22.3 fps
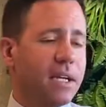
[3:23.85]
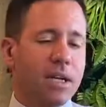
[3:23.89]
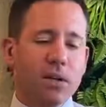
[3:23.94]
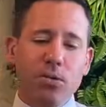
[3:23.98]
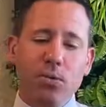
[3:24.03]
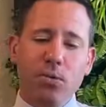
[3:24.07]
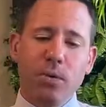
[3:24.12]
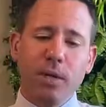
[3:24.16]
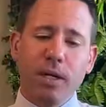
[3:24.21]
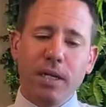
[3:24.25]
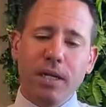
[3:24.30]

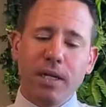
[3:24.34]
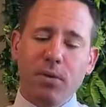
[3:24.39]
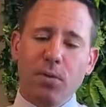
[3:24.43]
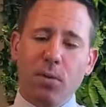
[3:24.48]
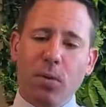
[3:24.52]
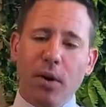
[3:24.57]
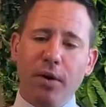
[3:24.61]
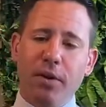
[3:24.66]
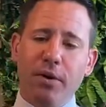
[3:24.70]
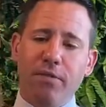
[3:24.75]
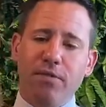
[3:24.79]
Really
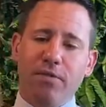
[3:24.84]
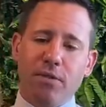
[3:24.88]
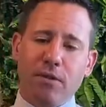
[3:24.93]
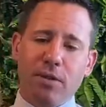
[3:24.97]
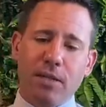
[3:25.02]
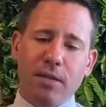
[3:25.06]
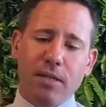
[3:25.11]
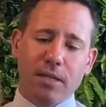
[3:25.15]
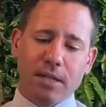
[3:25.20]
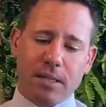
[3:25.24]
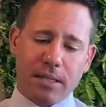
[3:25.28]
wonderful
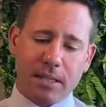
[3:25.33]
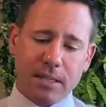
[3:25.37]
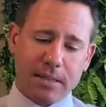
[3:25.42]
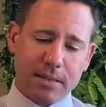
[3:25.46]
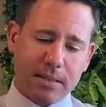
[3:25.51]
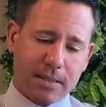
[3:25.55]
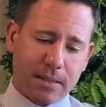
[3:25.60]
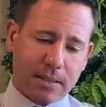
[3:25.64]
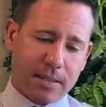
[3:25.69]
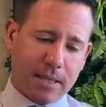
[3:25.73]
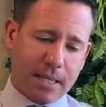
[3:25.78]

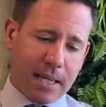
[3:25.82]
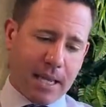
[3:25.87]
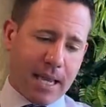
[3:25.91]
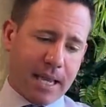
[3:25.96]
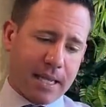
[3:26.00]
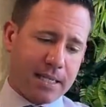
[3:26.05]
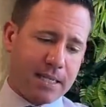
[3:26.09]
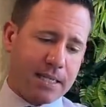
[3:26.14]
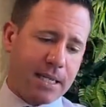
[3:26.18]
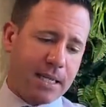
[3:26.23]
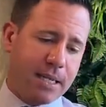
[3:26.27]

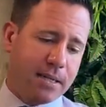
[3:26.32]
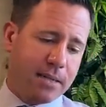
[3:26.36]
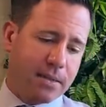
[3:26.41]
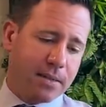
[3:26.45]
accent.